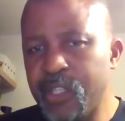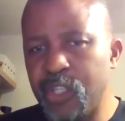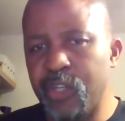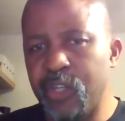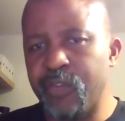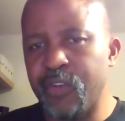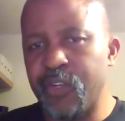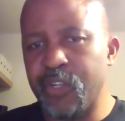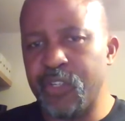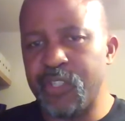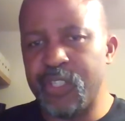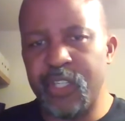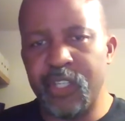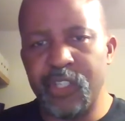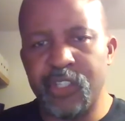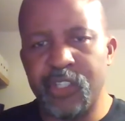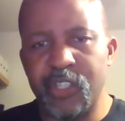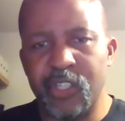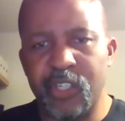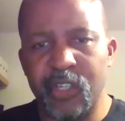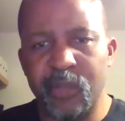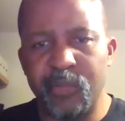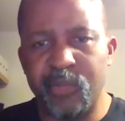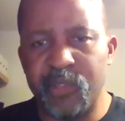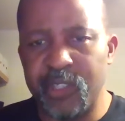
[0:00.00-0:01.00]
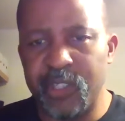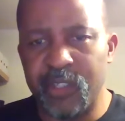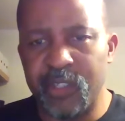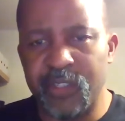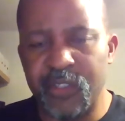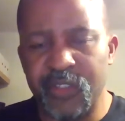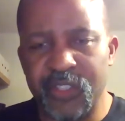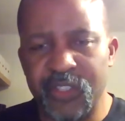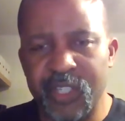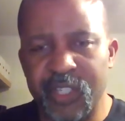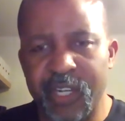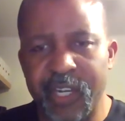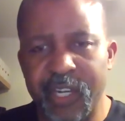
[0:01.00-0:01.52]
university and took a
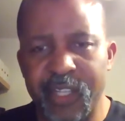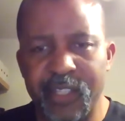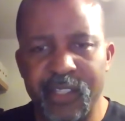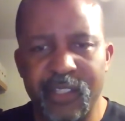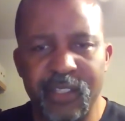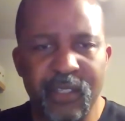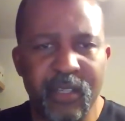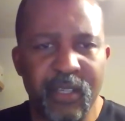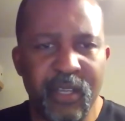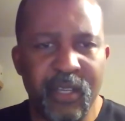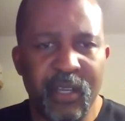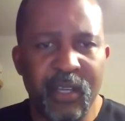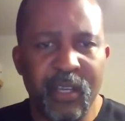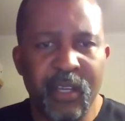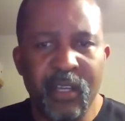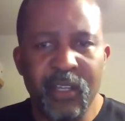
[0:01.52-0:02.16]
political science